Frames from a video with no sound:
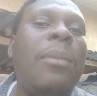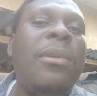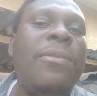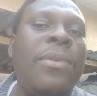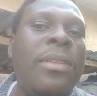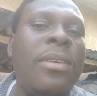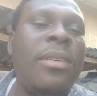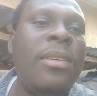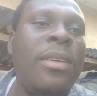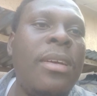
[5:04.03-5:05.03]
feed,
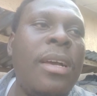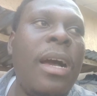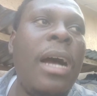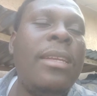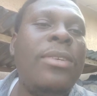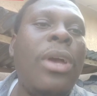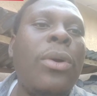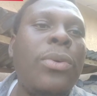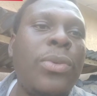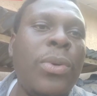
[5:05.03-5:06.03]
and then you are
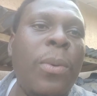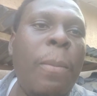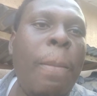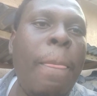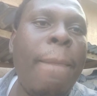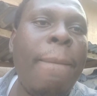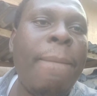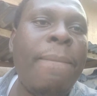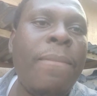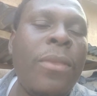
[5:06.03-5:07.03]
good to go.
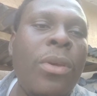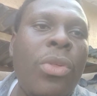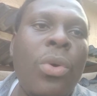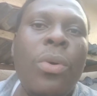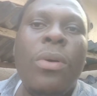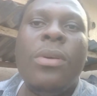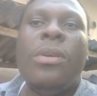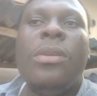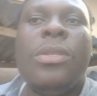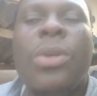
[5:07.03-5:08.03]
So,
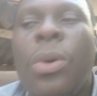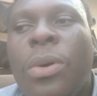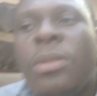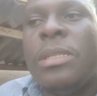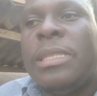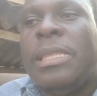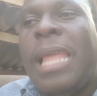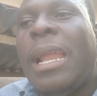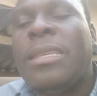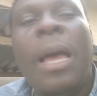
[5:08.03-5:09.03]
that
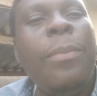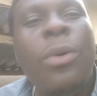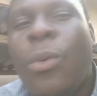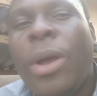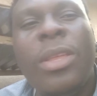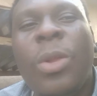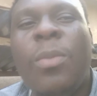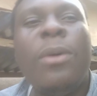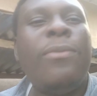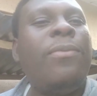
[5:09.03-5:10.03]
has happened quite a number
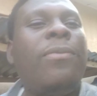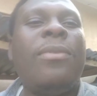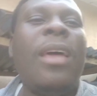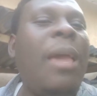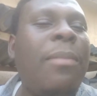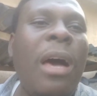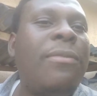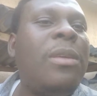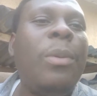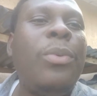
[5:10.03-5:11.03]
of times. I've
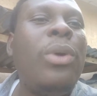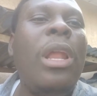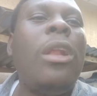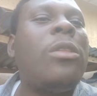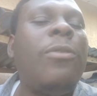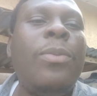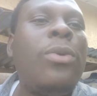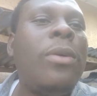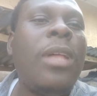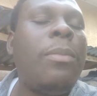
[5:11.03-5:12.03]
seen people, a lot of people
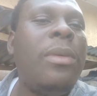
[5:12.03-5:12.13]
contact me,